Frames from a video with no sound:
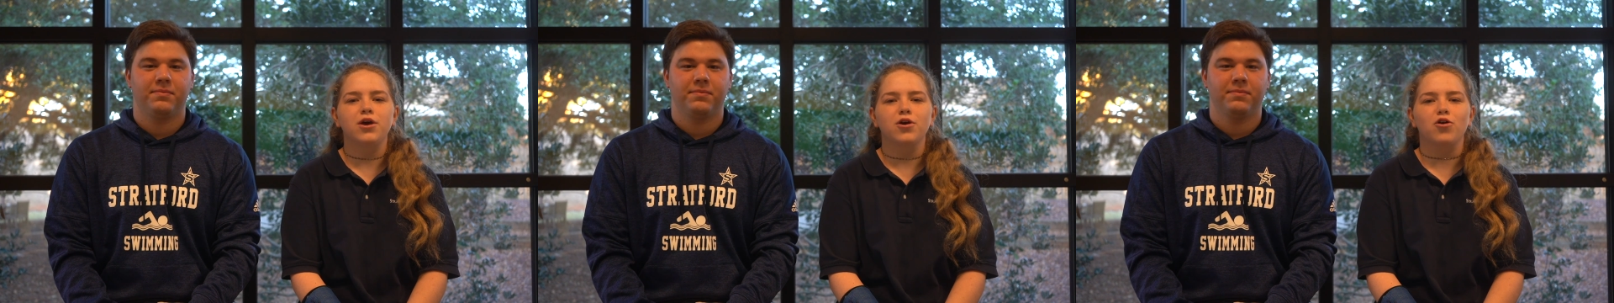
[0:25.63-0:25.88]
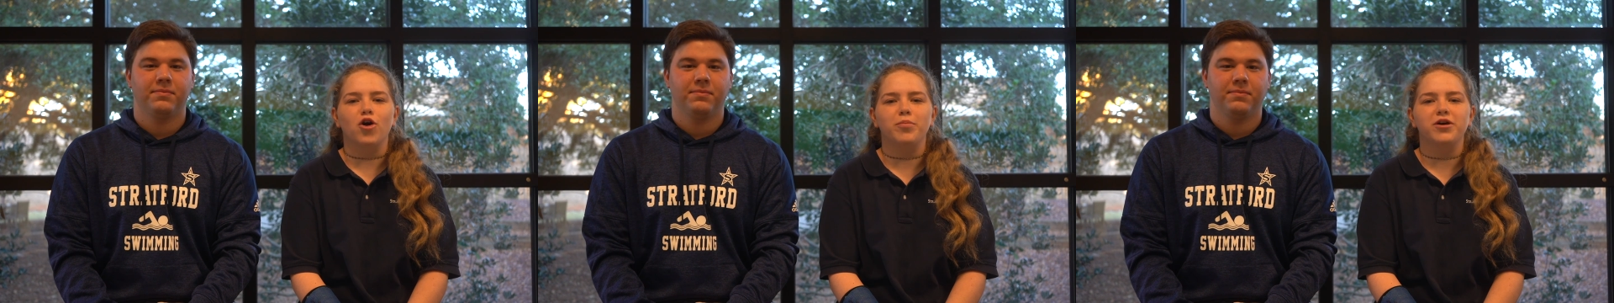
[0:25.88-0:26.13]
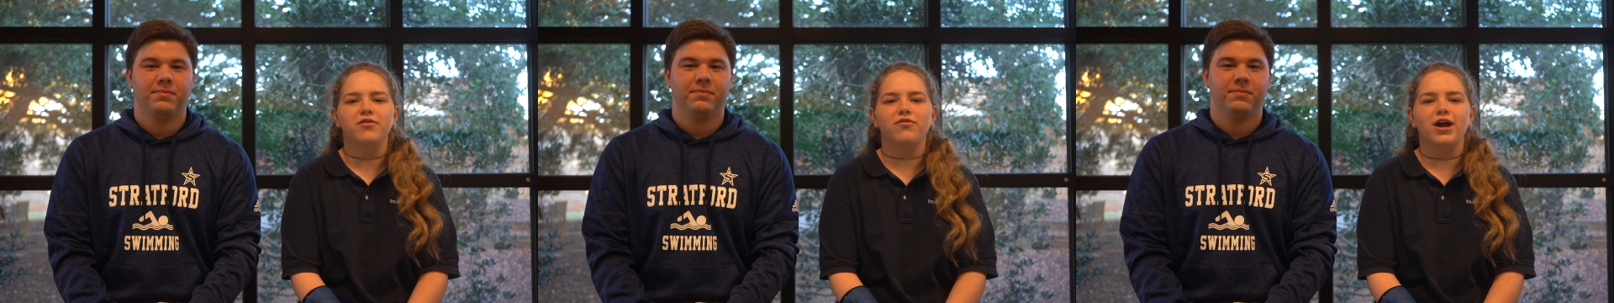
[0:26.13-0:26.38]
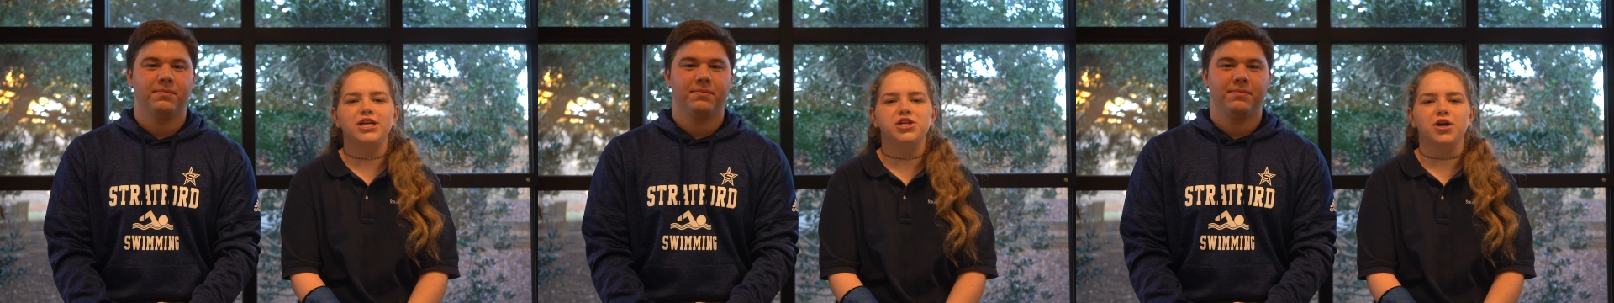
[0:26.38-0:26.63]
Speaker 1: cornmeal
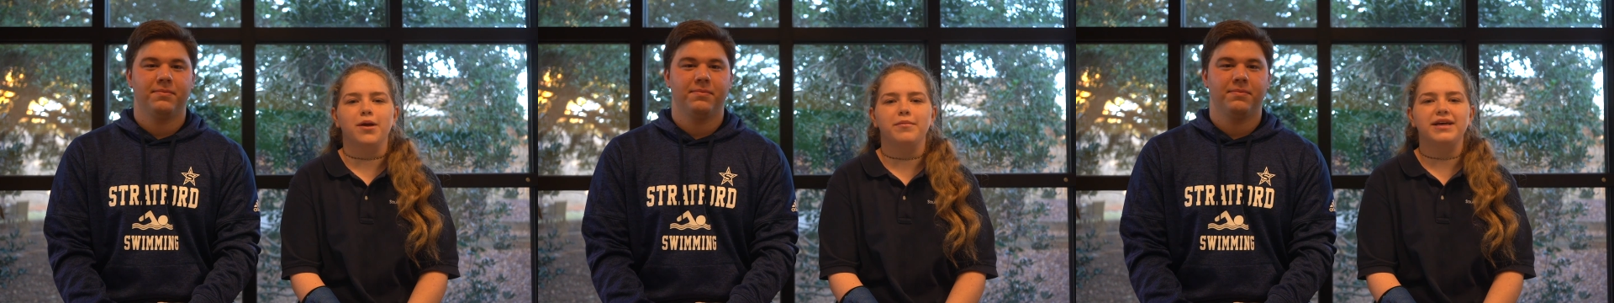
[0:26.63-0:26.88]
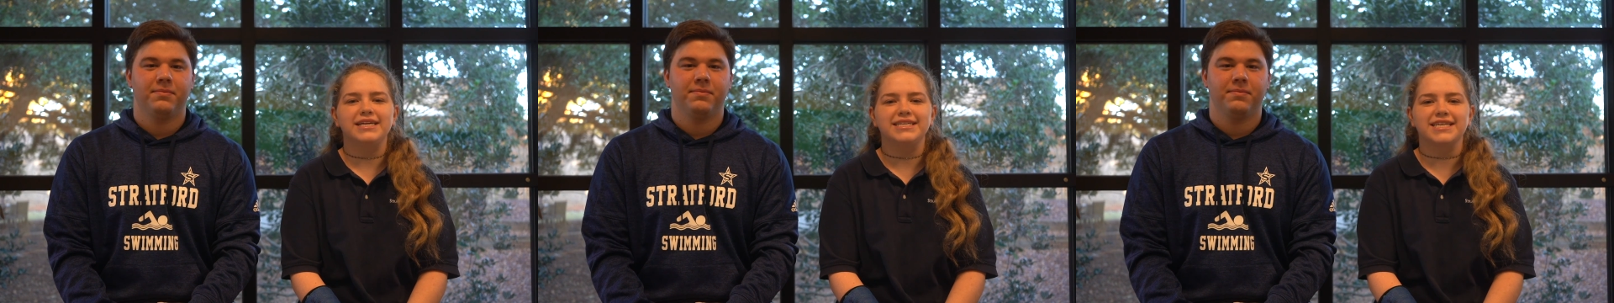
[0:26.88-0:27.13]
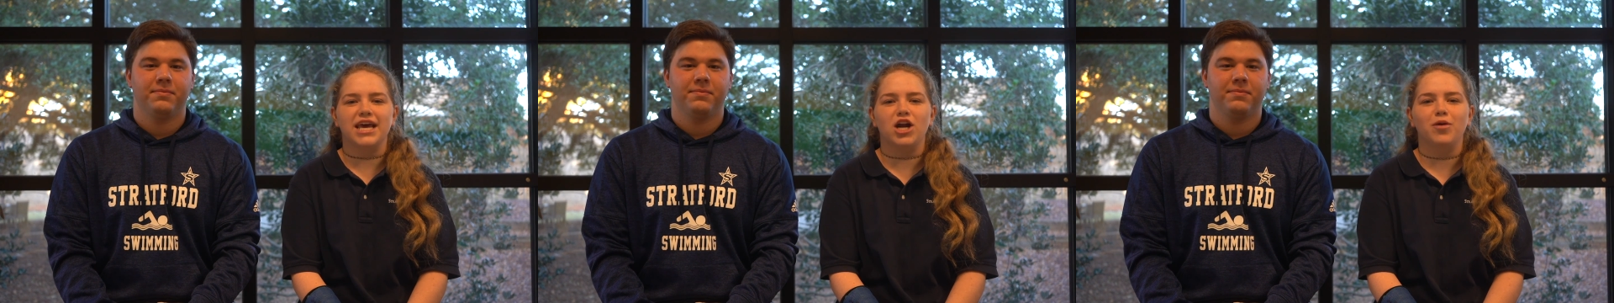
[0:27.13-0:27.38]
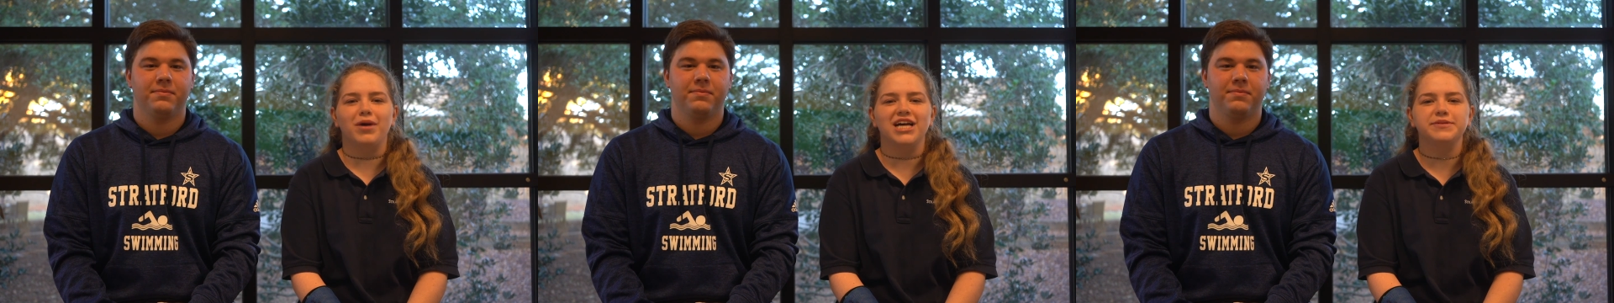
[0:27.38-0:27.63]
fried shrimp, skin
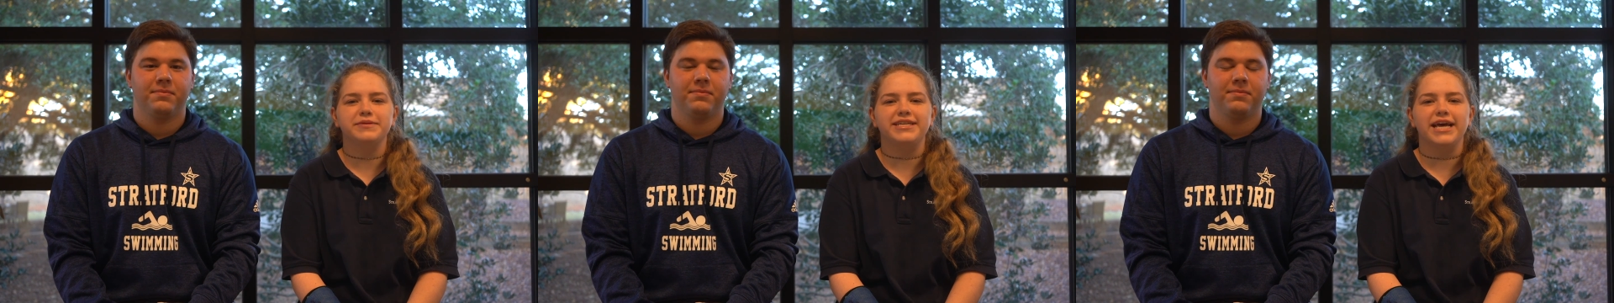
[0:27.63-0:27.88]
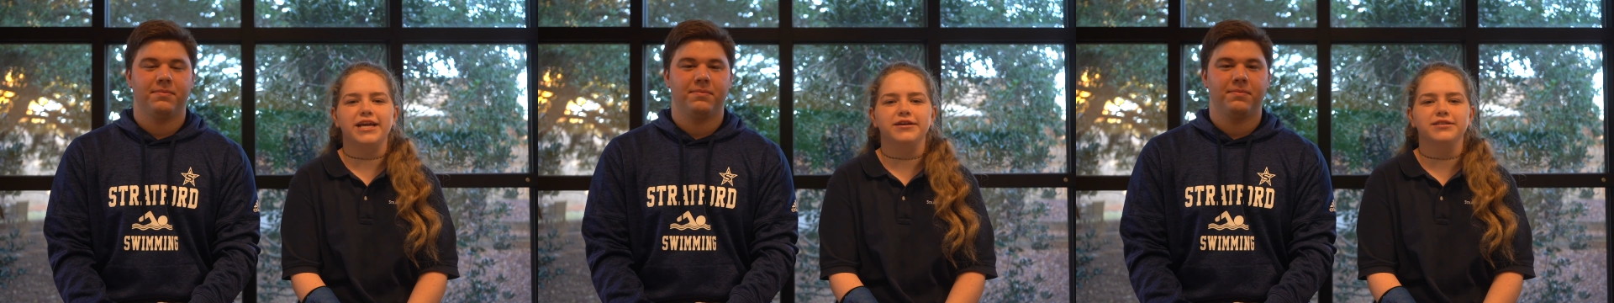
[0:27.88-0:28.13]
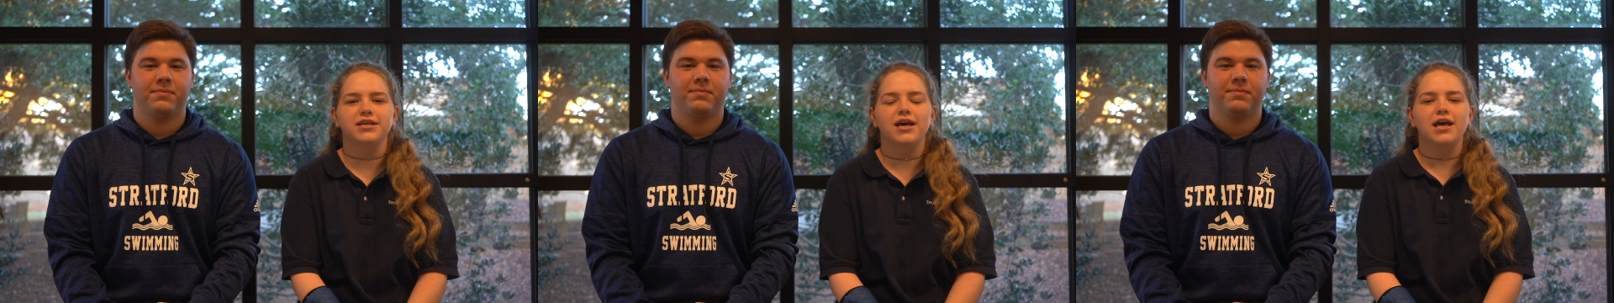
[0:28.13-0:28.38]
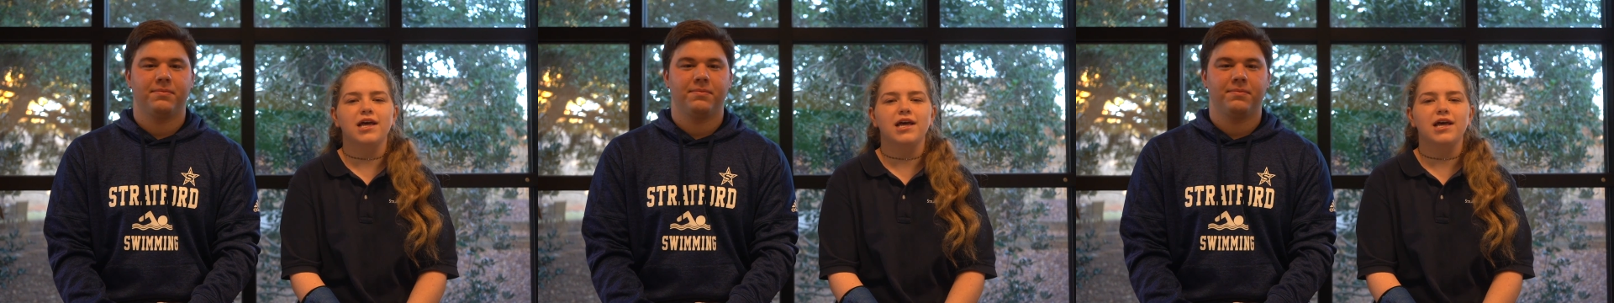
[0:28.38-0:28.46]
on mashed potatoes,